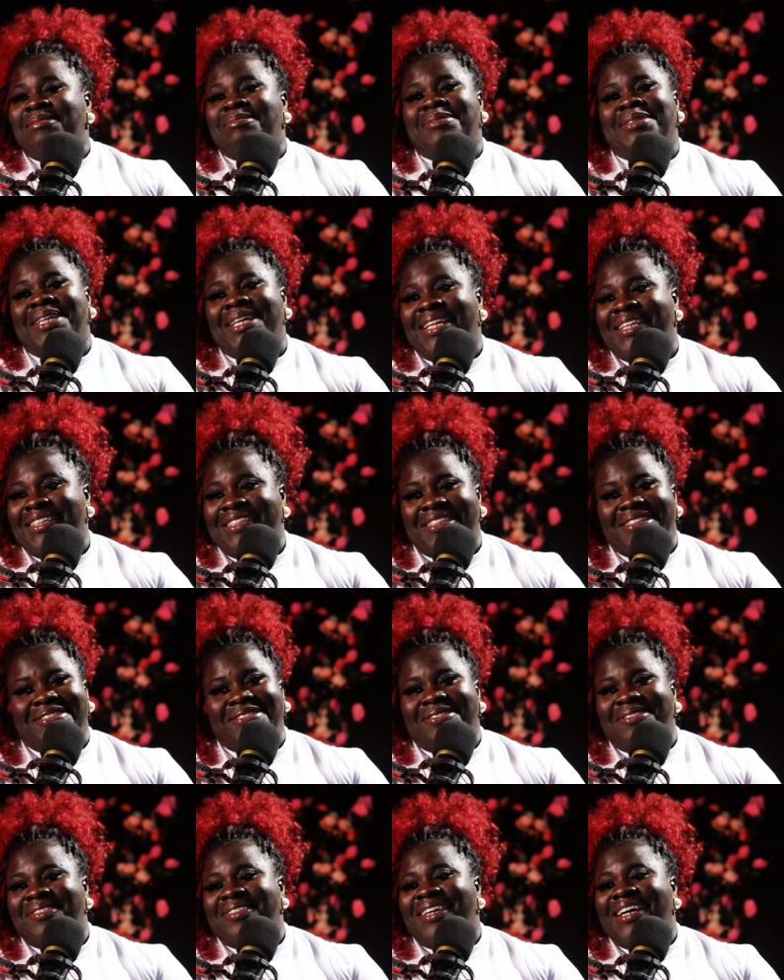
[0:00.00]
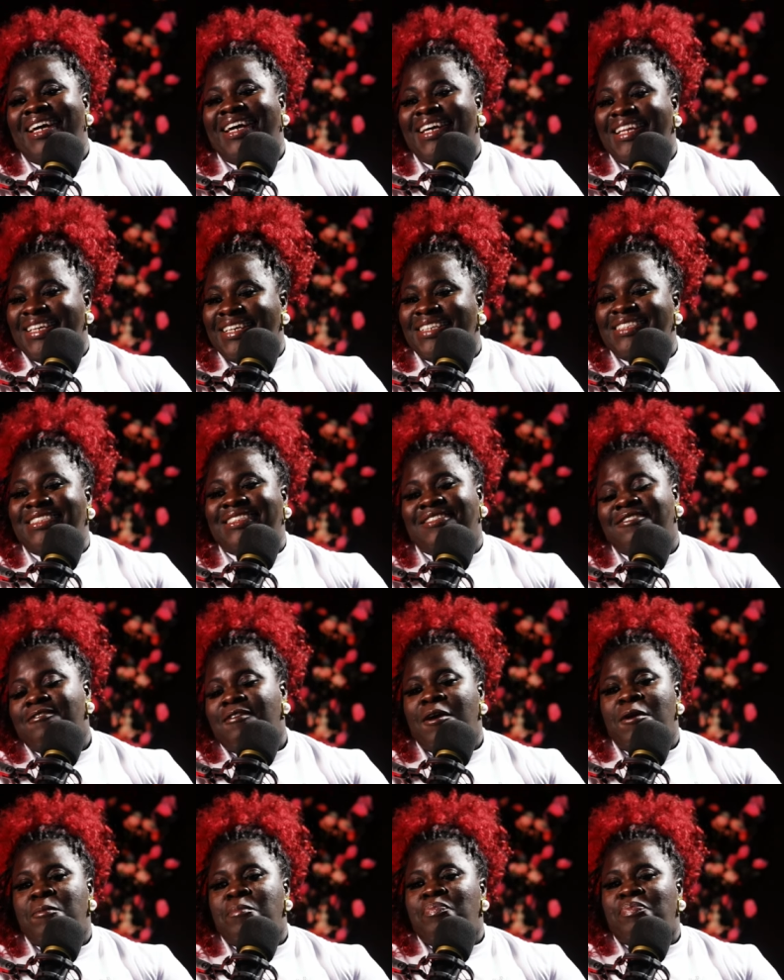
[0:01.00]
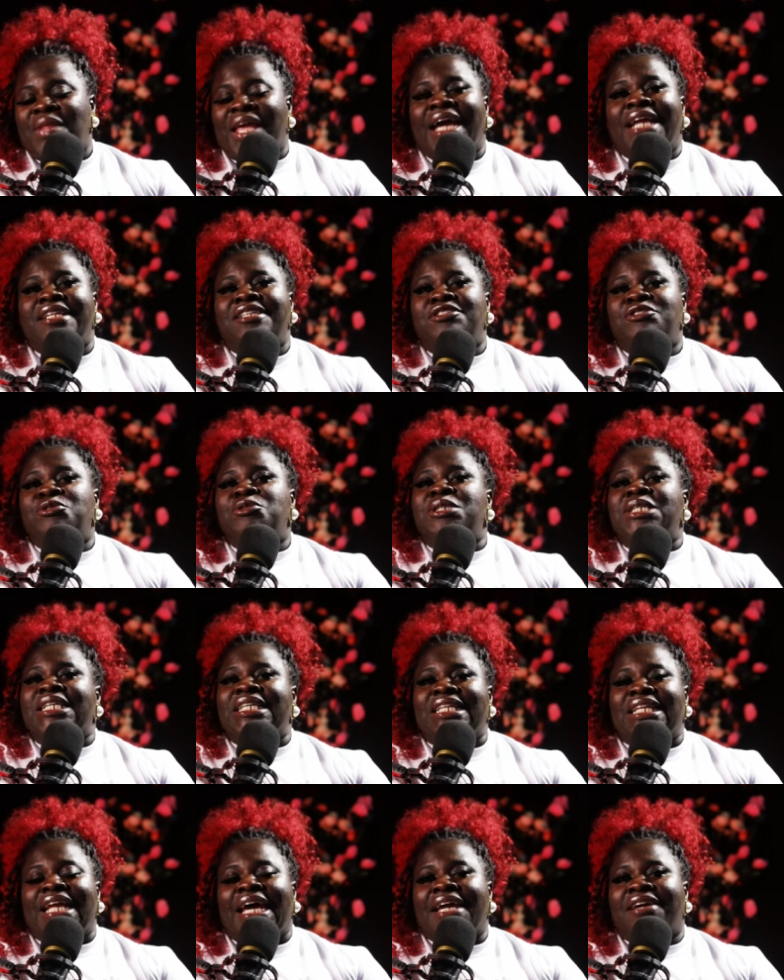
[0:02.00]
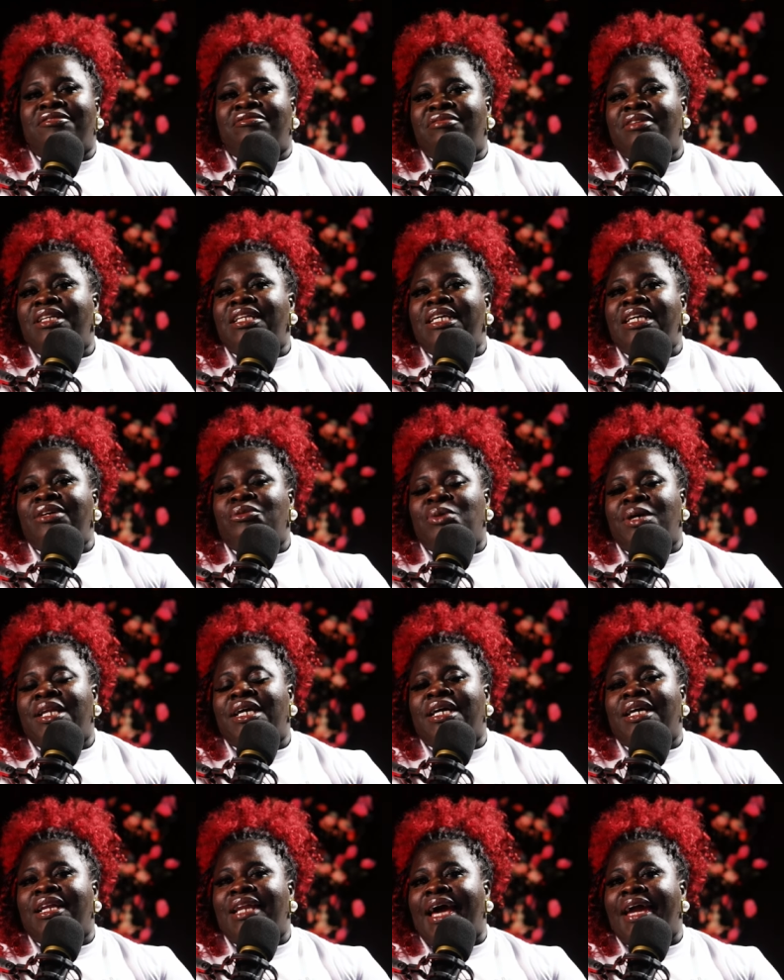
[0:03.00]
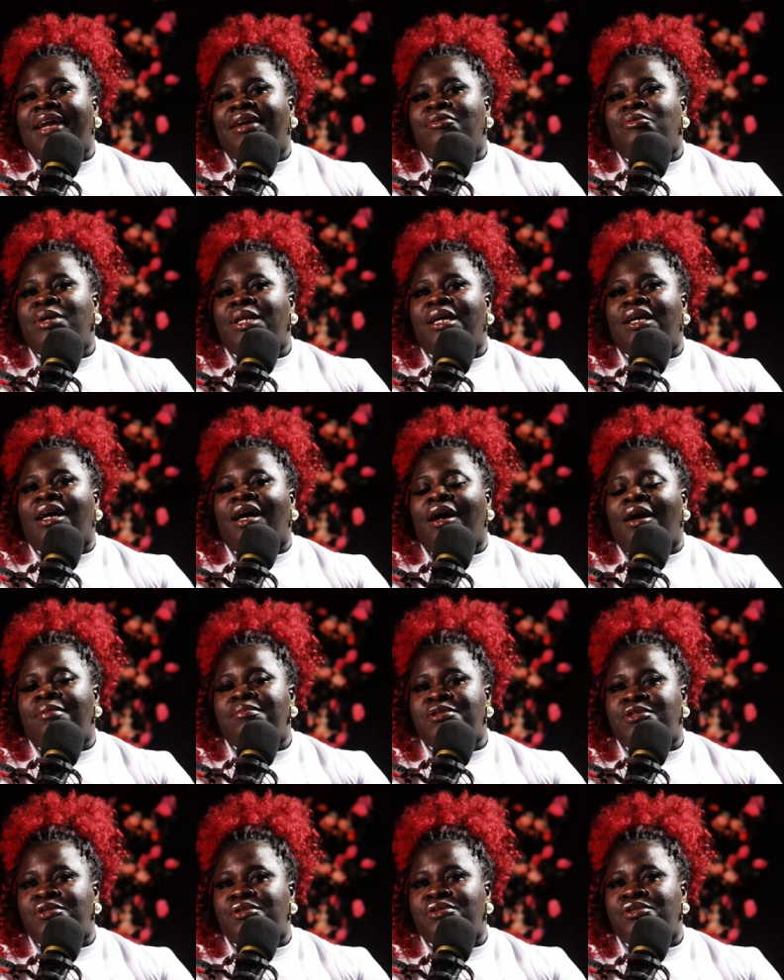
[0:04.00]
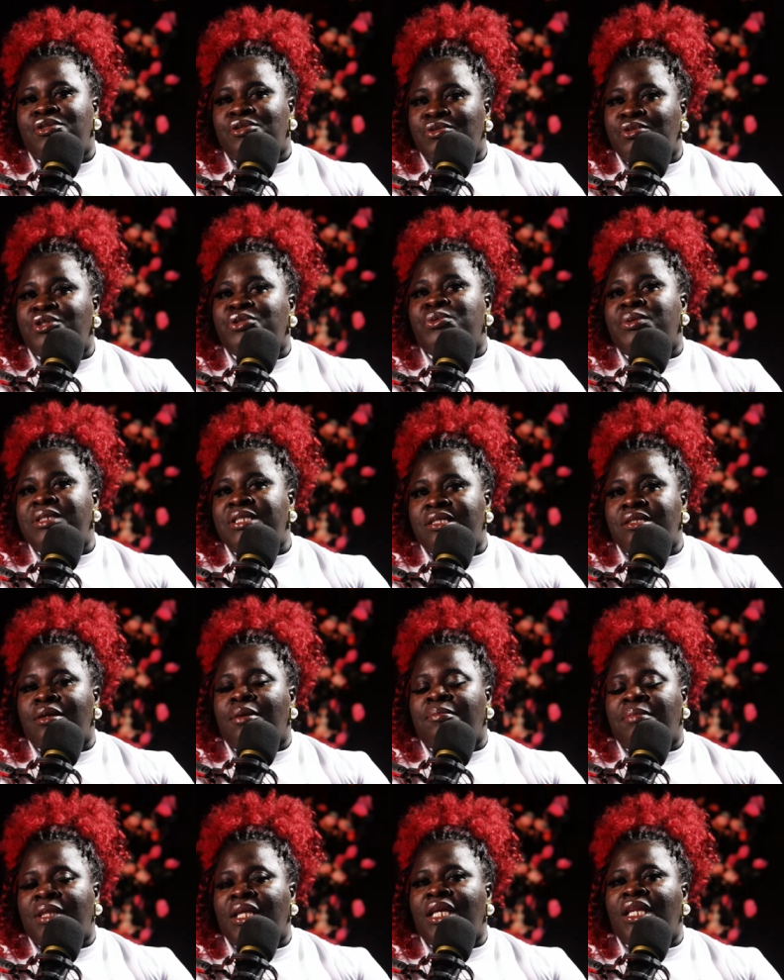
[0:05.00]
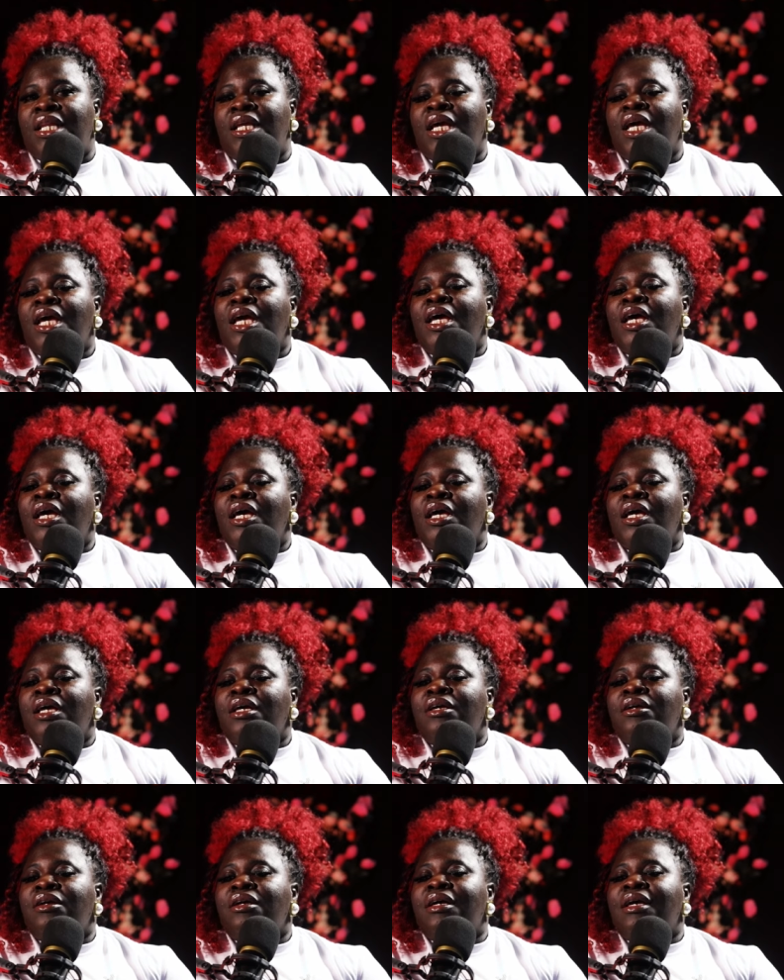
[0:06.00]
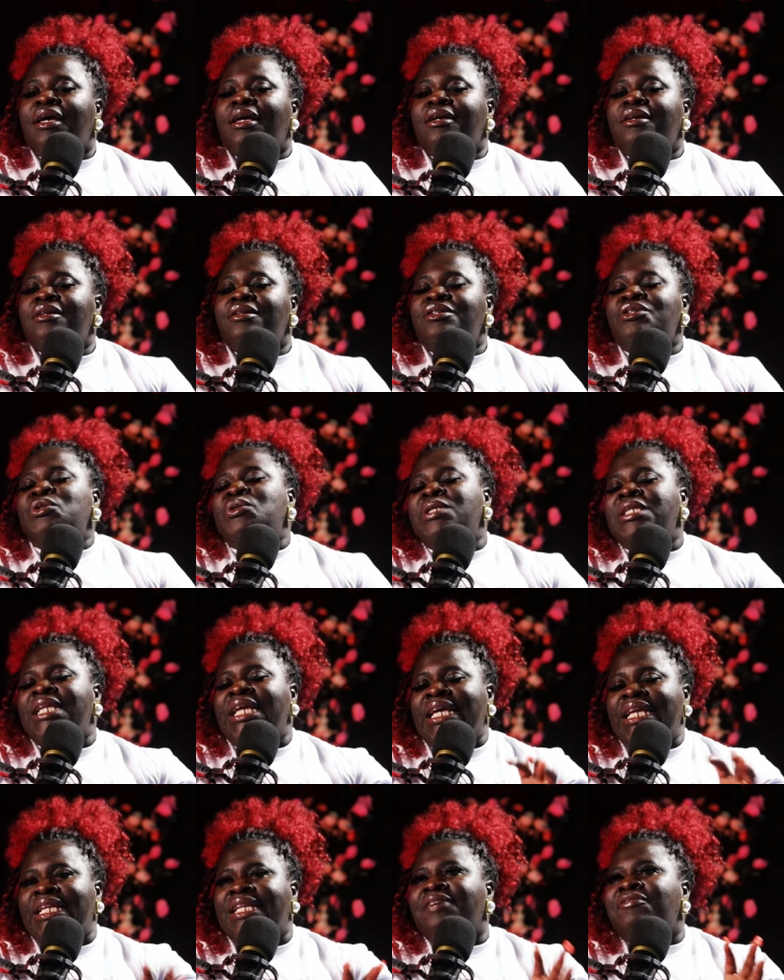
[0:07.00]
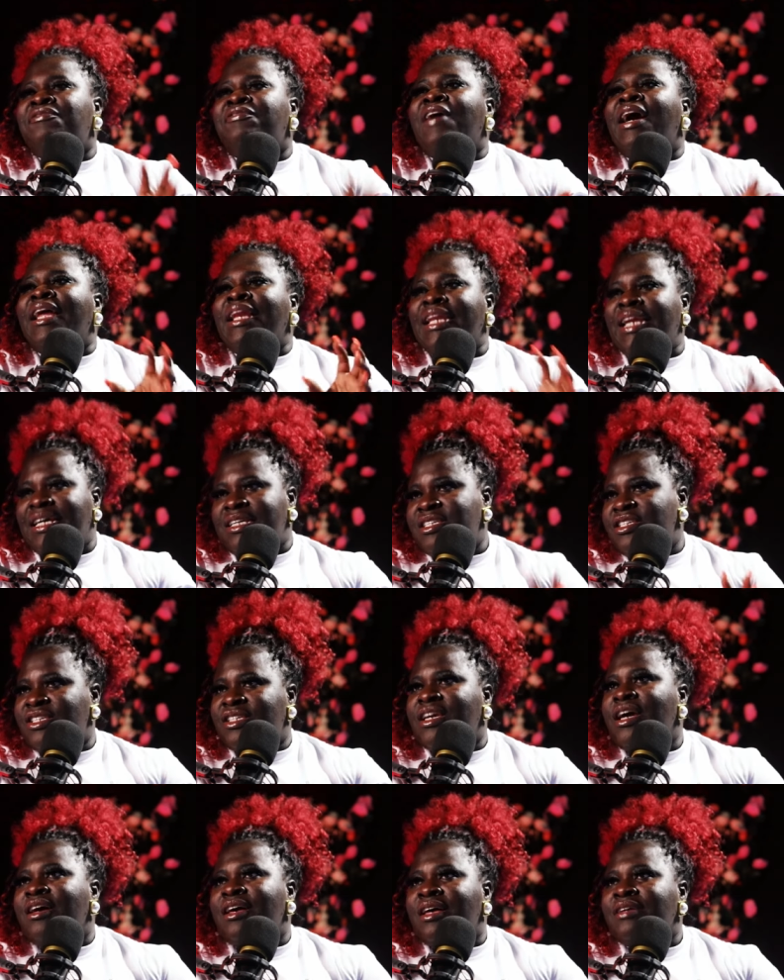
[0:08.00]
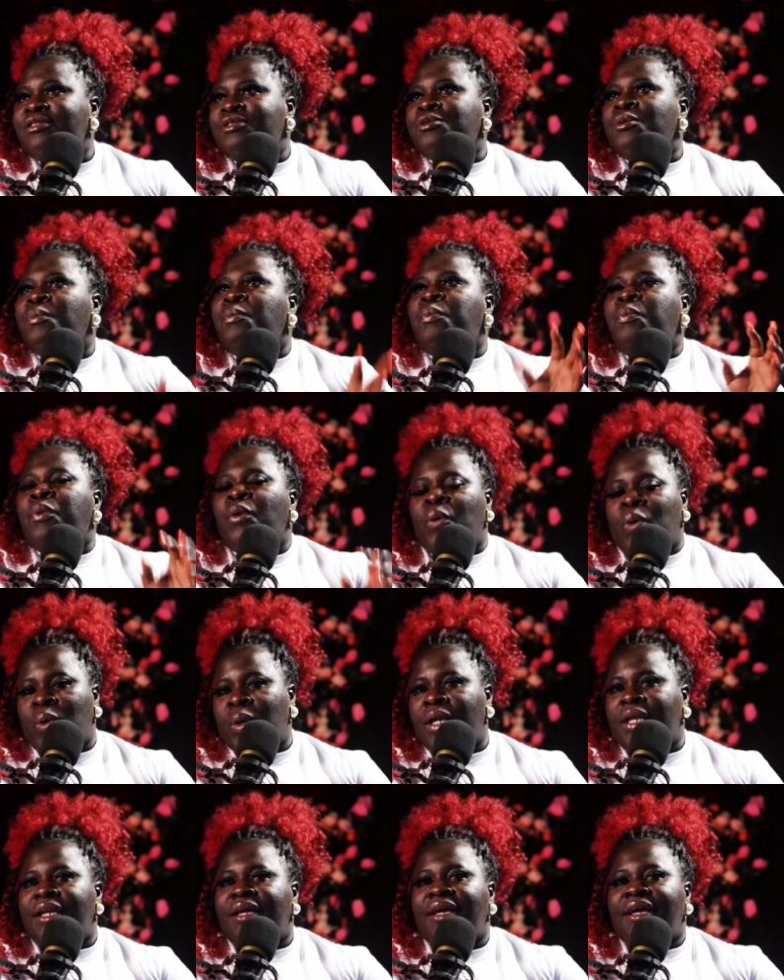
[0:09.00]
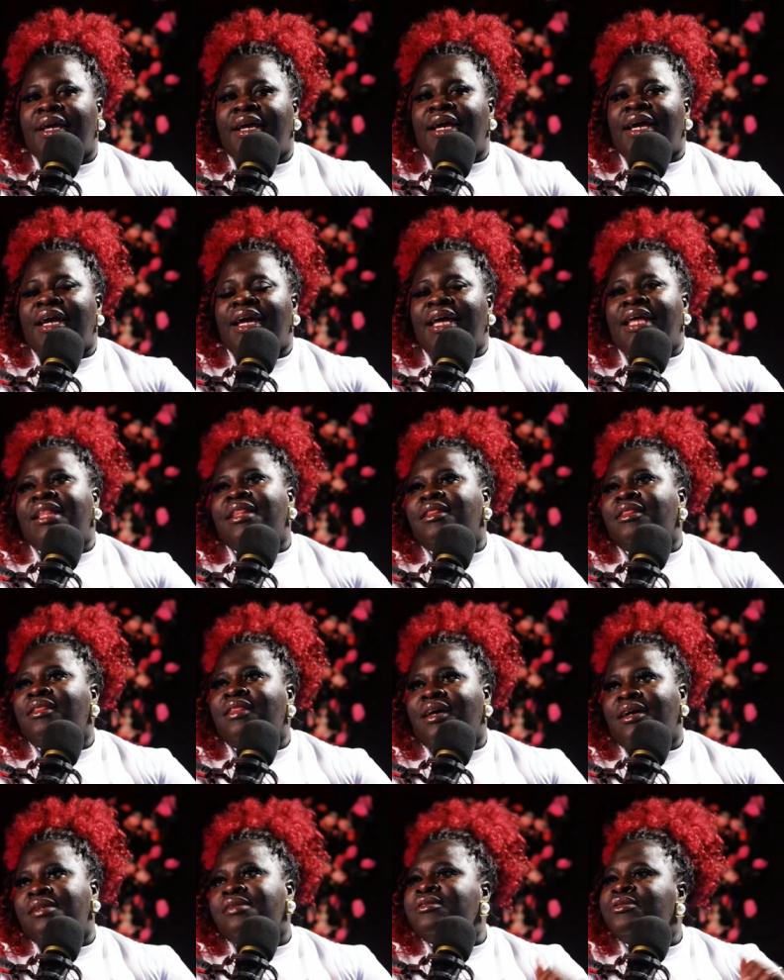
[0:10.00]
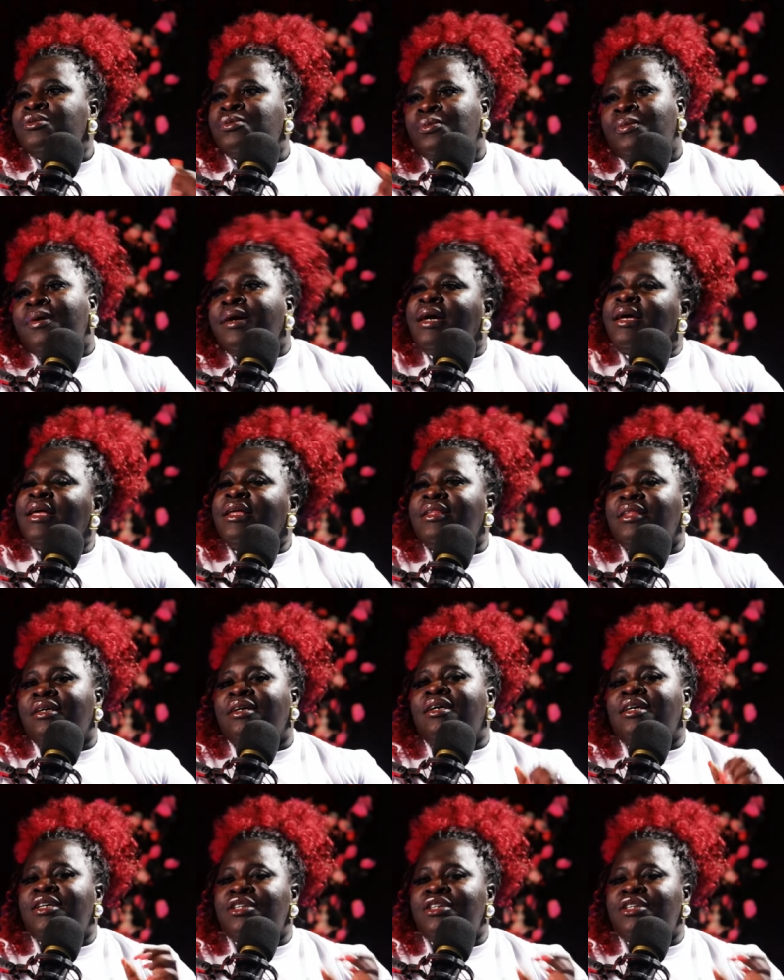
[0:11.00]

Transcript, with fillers: i'm telling you it is and you need like really when it like when it comes to you doing something you need the financial hmm. support mm. and that is where the